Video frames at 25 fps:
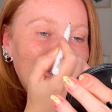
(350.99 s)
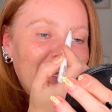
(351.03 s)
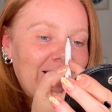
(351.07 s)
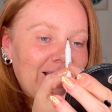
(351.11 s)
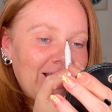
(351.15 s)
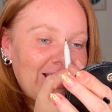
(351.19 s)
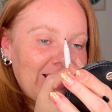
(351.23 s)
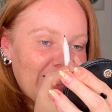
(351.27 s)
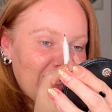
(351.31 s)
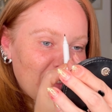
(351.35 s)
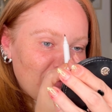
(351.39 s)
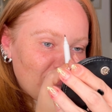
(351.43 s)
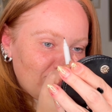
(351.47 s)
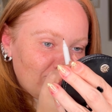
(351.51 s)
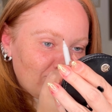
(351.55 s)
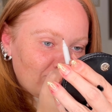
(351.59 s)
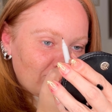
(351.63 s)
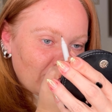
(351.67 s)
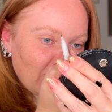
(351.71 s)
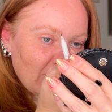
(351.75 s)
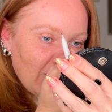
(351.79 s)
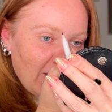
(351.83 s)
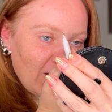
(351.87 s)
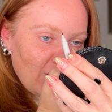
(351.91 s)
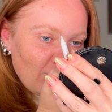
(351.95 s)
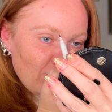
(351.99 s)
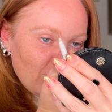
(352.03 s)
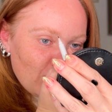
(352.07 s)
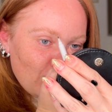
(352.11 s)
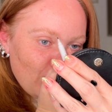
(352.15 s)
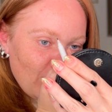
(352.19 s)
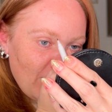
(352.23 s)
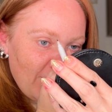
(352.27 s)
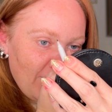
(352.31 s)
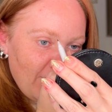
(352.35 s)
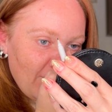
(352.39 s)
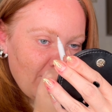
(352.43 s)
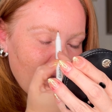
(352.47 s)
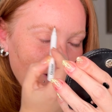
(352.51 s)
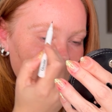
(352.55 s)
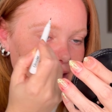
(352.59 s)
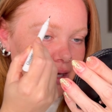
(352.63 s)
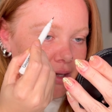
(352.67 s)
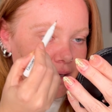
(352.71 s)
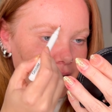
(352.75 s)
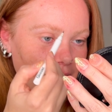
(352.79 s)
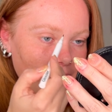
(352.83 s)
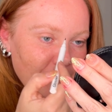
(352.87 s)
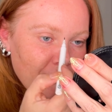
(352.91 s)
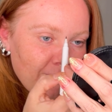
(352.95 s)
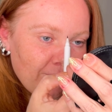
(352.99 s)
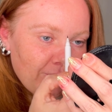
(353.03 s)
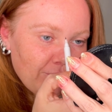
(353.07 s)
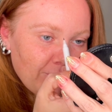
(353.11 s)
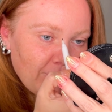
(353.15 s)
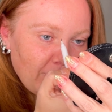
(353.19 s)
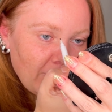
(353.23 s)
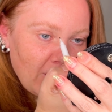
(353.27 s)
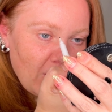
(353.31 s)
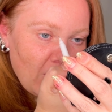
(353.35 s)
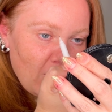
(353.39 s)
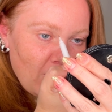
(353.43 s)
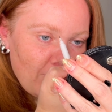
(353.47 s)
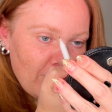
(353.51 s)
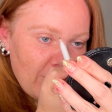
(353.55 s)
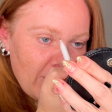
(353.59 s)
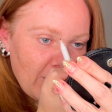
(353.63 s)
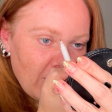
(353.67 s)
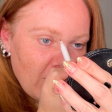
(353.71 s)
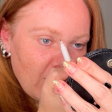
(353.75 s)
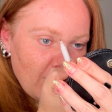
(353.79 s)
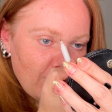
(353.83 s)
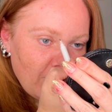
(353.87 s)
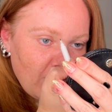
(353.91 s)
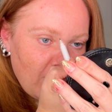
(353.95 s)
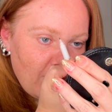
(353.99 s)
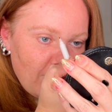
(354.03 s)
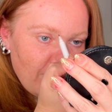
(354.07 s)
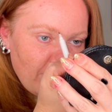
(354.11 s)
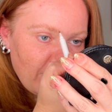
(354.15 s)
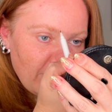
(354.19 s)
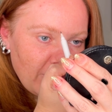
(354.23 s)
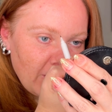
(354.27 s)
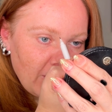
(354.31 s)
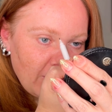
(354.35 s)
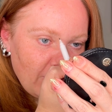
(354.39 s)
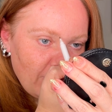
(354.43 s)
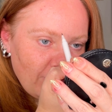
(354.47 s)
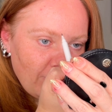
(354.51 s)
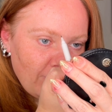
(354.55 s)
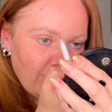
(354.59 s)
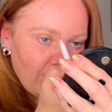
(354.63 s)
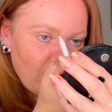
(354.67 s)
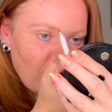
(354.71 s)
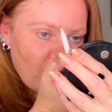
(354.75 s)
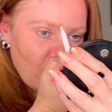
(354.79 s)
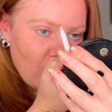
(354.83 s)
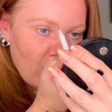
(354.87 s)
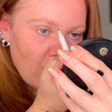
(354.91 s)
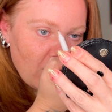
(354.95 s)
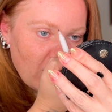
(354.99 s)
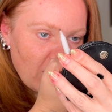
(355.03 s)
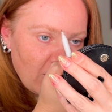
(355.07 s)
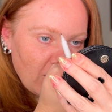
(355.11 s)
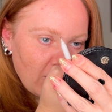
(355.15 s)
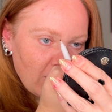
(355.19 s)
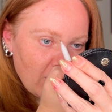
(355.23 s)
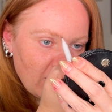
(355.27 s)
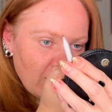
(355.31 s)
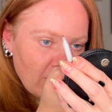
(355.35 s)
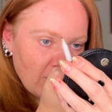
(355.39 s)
And I was with a makeup company for